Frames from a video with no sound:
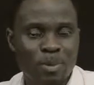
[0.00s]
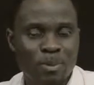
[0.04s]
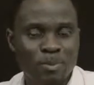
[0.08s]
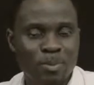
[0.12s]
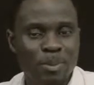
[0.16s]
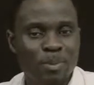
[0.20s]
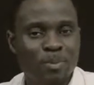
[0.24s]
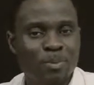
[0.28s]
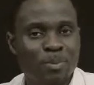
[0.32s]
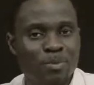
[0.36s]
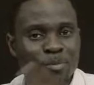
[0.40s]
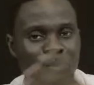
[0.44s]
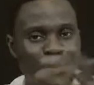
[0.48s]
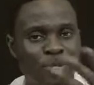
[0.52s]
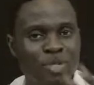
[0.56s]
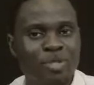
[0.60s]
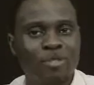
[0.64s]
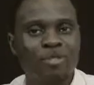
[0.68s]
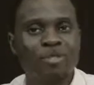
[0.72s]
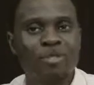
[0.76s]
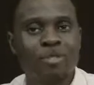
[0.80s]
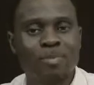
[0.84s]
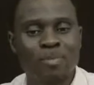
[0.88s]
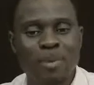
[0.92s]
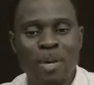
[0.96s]
when people read
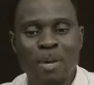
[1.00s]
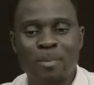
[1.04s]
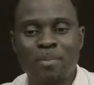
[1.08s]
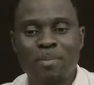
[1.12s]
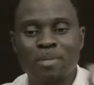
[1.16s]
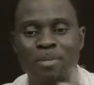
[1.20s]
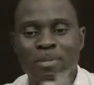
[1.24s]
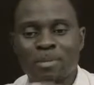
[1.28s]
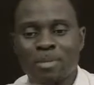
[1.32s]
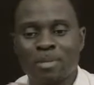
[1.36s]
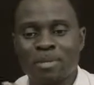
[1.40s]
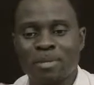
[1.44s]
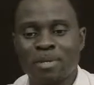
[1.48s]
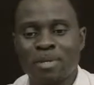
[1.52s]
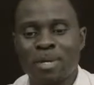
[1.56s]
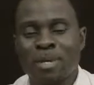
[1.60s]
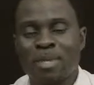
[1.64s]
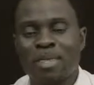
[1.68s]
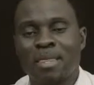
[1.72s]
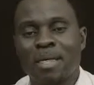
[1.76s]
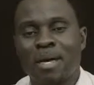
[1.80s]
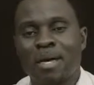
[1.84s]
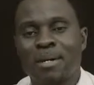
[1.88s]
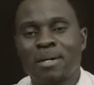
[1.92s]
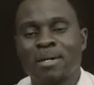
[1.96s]
newspapers and
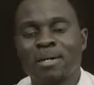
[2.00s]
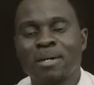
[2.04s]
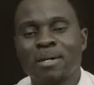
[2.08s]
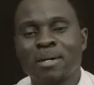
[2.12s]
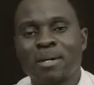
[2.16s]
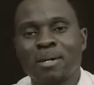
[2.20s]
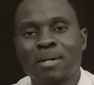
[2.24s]
say that